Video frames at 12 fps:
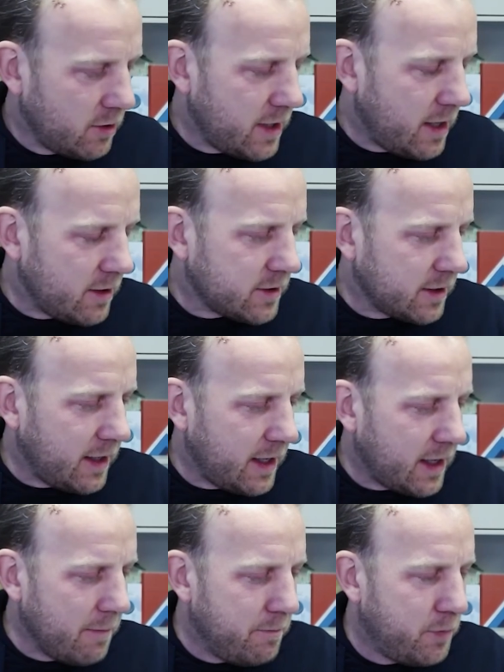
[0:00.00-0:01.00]
there's, I
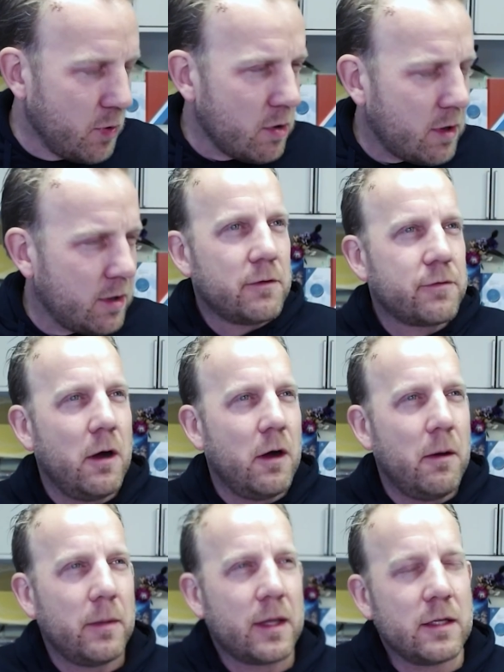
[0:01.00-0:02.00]
think, a book
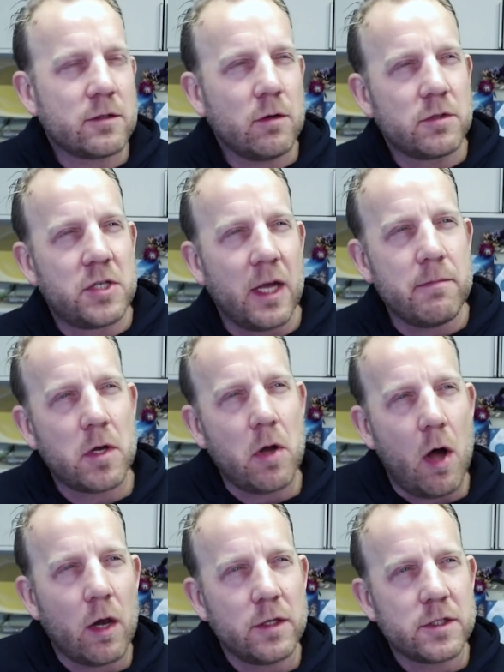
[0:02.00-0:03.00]
from, I think it's called Jim
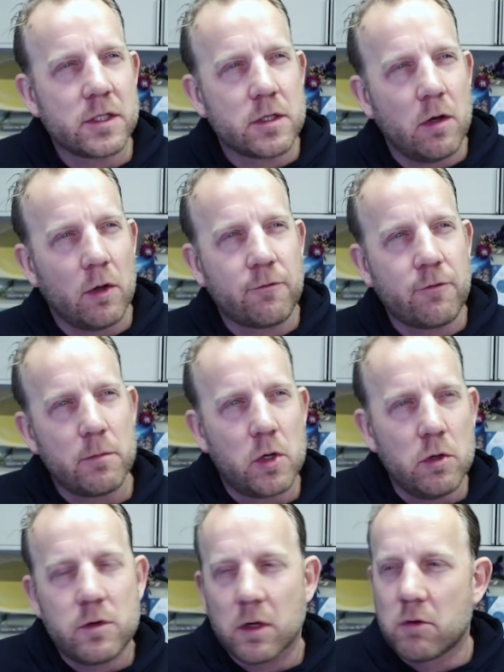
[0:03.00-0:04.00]
Collins. It's called From Good to